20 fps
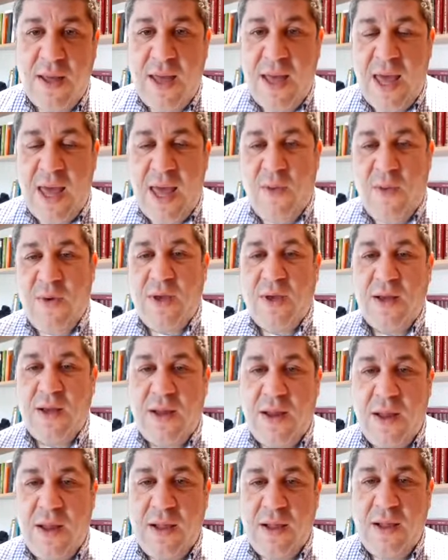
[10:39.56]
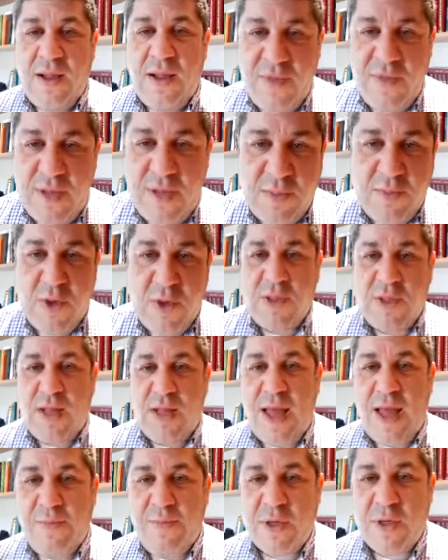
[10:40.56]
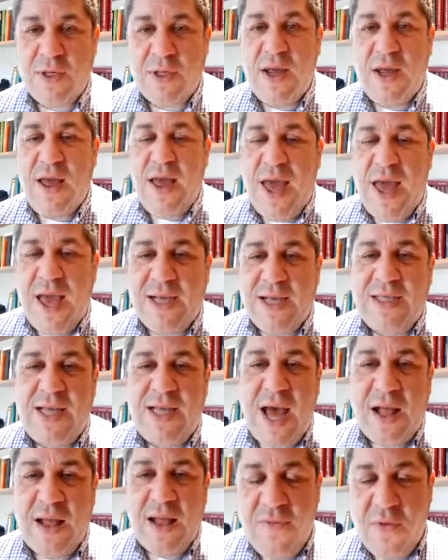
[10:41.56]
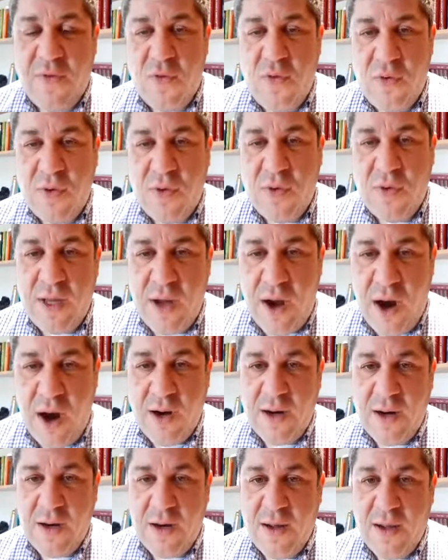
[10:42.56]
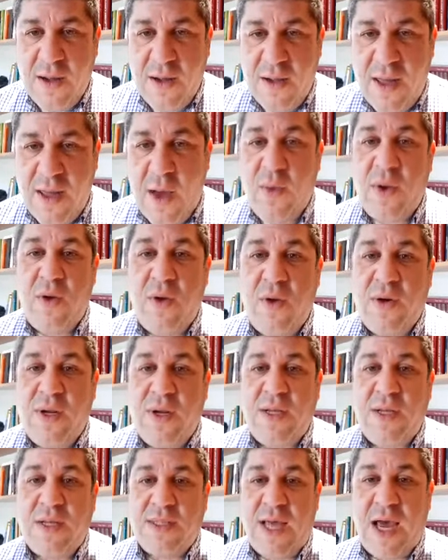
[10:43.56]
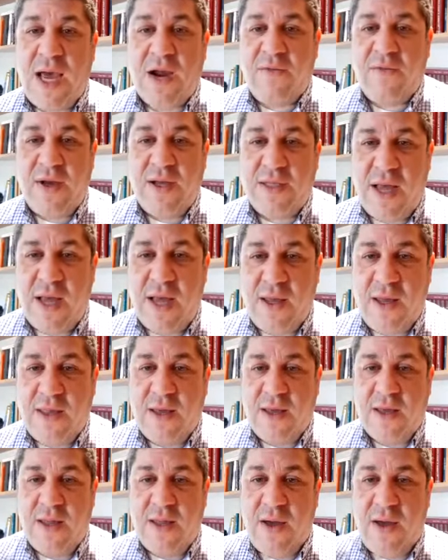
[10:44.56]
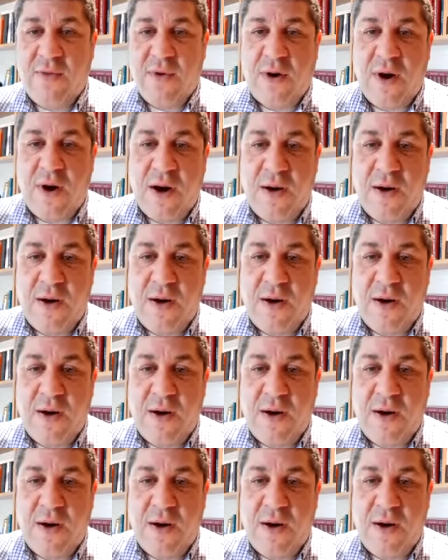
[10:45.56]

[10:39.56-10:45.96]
and we can love this person and that person exactly for who they are. And we don't need to sacrifice anything in that regard.